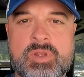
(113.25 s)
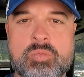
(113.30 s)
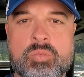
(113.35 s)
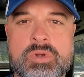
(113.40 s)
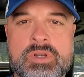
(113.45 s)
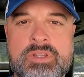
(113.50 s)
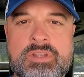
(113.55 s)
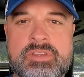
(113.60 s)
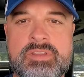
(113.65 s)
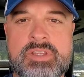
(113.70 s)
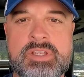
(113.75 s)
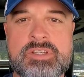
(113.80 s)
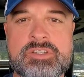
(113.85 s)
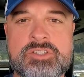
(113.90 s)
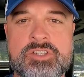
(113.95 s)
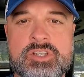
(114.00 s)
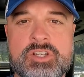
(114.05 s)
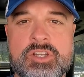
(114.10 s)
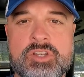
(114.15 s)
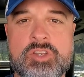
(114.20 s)
one of the things
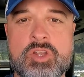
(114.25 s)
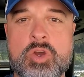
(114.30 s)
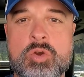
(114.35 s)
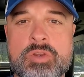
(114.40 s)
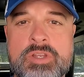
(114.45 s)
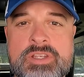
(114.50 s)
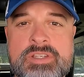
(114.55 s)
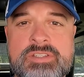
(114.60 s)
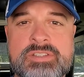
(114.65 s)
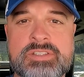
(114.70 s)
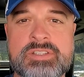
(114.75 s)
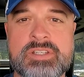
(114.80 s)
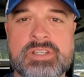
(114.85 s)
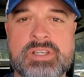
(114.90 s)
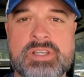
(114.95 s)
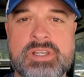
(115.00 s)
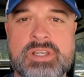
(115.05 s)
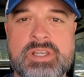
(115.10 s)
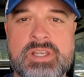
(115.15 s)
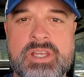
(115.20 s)
you're going to notice
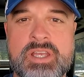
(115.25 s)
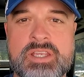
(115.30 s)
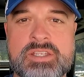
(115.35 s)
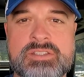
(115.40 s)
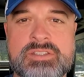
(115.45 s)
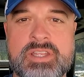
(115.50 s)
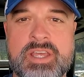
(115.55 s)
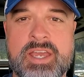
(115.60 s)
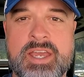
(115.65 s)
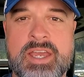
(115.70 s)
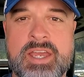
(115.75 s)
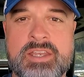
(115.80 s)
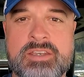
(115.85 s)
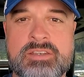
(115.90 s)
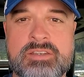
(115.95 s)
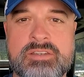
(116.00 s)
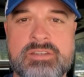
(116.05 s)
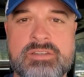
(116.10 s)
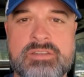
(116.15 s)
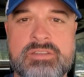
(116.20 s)
is that
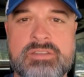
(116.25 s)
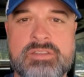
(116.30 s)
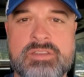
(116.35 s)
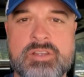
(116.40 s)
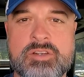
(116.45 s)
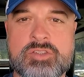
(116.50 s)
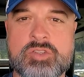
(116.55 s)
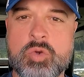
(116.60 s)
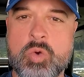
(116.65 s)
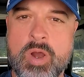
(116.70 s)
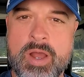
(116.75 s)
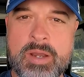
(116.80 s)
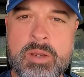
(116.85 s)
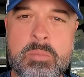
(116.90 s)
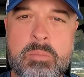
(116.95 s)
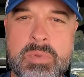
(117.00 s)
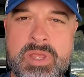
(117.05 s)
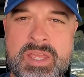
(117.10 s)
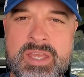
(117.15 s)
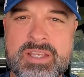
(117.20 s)
there's quite
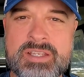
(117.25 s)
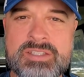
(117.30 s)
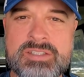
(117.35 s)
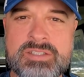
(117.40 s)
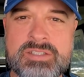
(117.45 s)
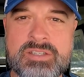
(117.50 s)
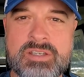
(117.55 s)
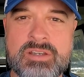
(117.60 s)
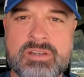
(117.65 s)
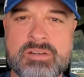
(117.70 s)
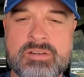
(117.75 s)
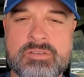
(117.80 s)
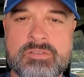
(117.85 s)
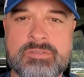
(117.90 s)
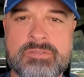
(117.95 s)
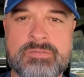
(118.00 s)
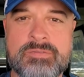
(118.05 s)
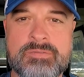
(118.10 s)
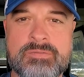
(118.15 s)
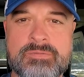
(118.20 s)
a mix
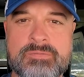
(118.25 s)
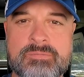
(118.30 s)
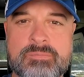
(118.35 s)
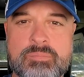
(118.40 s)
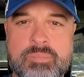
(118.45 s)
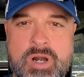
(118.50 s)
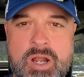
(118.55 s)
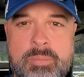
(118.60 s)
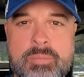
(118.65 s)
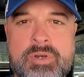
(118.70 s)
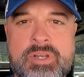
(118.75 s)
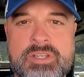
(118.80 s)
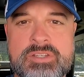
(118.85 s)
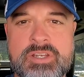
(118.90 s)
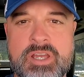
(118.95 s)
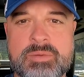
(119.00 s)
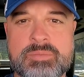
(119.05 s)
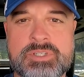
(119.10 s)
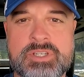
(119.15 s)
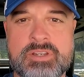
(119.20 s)
of property
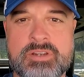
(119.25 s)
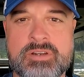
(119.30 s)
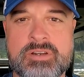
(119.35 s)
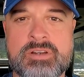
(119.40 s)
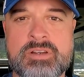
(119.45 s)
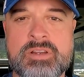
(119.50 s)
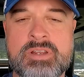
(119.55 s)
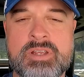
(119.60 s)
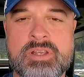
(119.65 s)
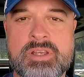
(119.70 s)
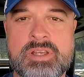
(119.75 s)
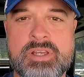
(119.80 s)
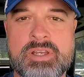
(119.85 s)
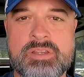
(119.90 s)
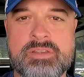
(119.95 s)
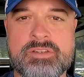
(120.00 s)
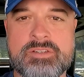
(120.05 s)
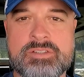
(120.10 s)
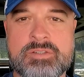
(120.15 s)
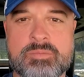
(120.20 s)
types here.
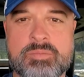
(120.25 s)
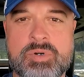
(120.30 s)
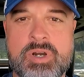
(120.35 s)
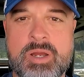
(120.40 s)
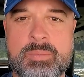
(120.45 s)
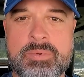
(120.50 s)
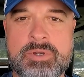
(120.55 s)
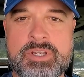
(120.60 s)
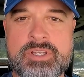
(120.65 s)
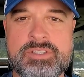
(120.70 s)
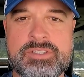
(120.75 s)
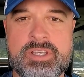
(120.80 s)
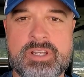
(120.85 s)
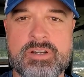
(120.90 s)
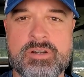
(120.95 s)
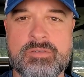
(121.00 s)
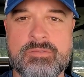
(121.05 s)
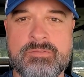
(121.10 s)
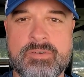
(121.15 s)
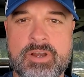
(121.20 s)
There's some properties that
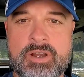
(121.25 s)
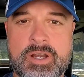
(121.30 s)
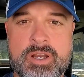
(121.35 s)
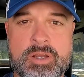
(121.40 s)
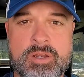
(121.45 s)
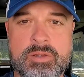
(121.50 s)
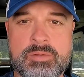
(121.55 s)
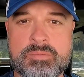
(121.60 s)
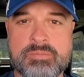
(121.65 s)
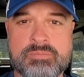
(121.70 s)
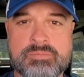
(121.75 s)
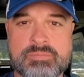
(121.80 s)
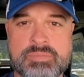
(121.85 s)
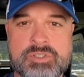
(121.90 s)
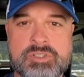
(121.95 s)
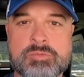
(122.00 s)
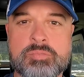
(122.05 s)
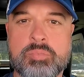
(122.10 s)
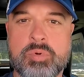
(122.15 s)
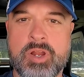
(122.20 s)
are very
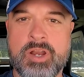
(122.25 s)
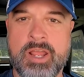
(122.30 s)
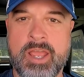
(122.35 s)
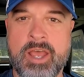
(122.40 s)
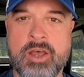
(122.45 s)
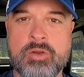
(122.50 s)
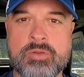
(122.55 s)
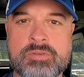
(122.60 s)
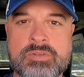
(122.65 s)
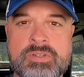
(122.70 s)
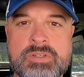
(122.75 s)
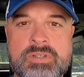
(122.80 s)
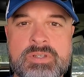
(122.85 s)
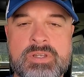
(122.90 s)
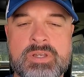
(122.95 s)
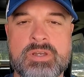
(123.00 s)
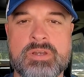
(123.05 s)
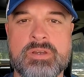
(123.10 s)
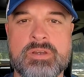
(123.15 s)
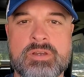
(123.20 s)
spread out,
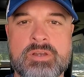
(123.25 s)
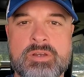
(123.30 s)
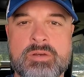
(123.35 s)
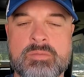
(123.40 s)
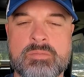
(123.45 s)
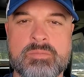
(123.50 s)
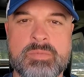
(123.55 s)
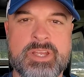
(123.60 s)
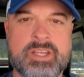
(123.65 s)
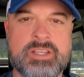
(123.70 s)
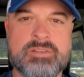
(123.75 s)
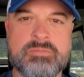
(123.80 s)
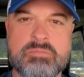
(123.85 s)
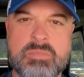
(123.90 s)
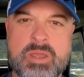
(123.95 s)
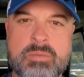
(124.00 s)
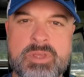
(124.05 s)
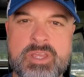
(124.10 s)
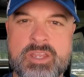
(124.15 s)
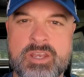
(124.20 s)
like
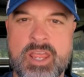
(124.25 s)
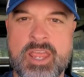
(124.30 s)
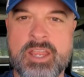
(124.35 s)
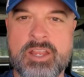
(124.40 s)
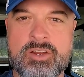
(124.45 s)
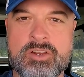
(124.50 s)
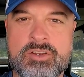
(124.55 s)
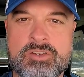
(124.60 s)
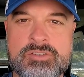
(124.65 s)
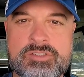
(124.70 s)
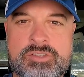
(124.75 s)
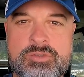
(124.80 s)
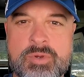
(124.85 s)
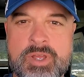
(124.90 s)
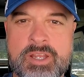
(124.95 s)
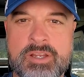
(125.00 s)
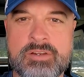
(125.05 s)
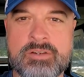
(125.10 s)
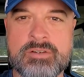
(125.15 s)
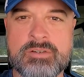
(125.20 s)
maybe an acre, 2
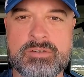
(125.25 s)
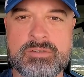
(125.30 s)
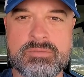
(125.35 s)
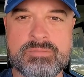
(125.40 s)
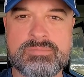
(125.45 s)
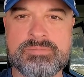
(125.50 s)
acre